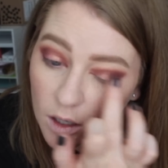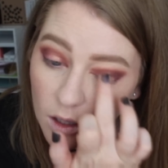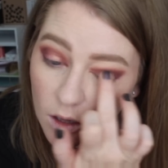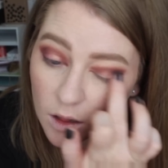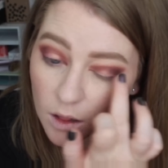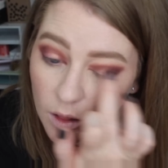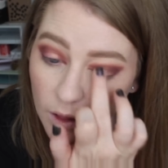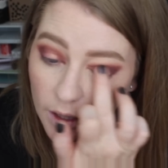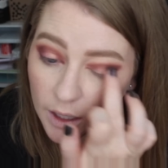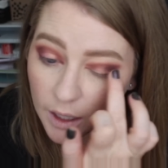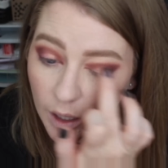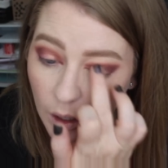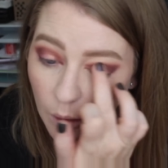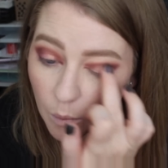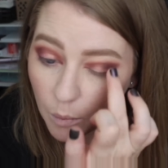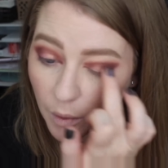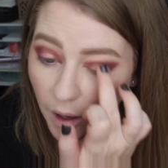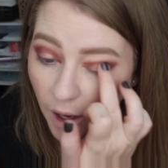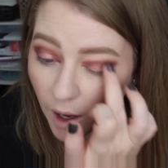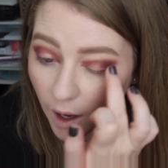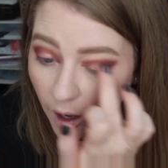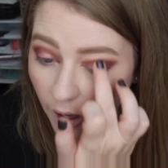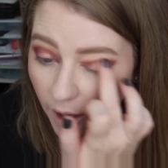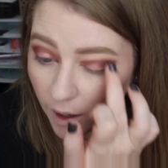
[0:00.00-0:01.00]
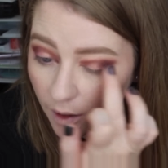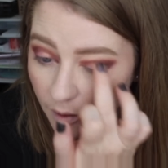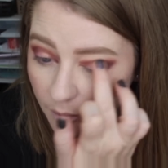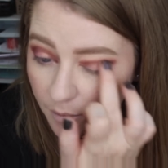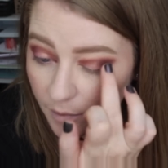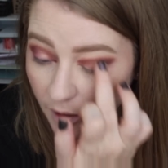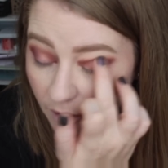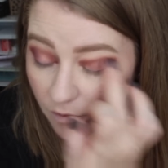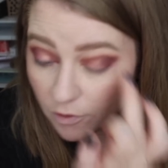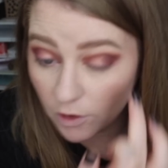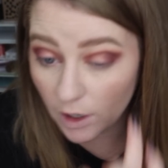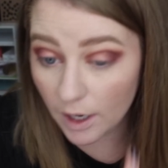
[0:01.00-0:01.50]
clicking by,
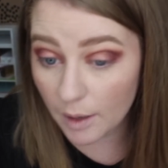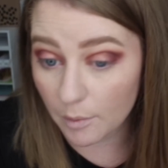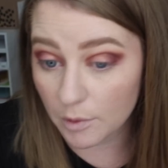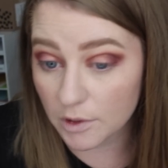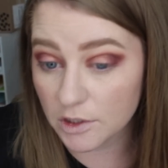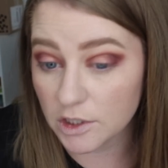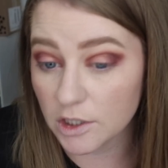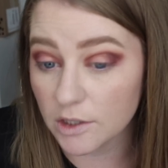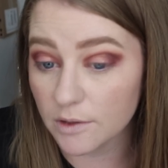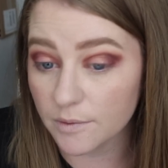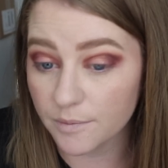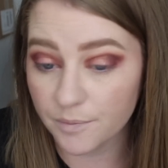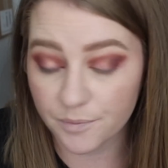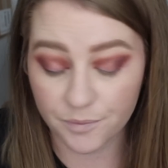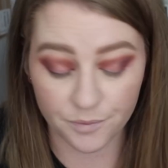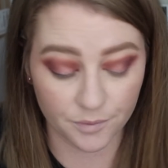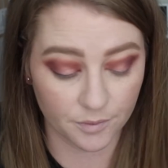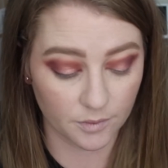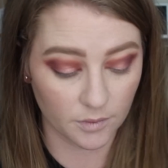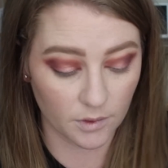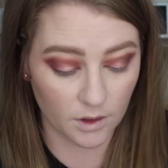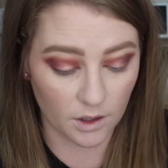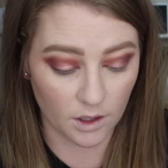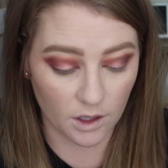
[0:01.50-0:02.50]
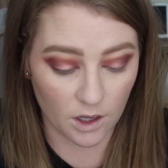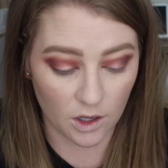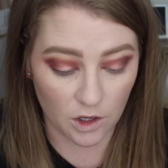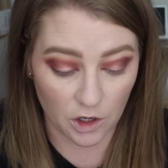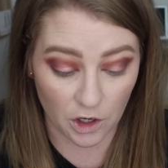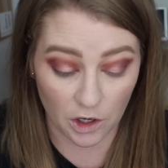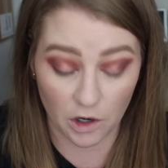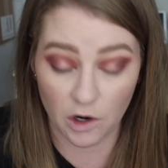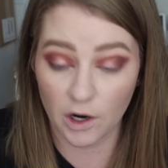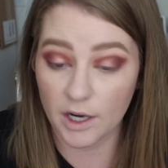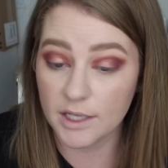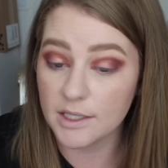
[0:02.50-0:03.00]
if you're able to,
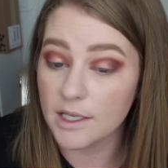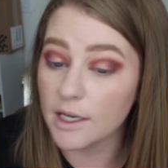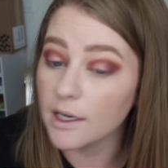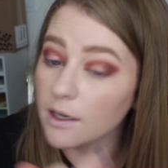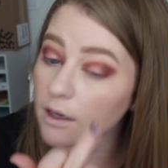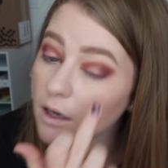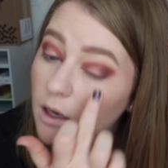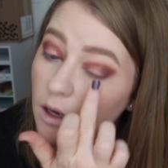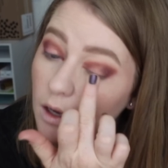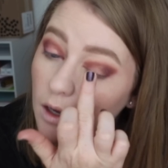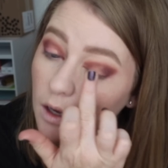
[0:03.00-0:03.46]
you're crazy.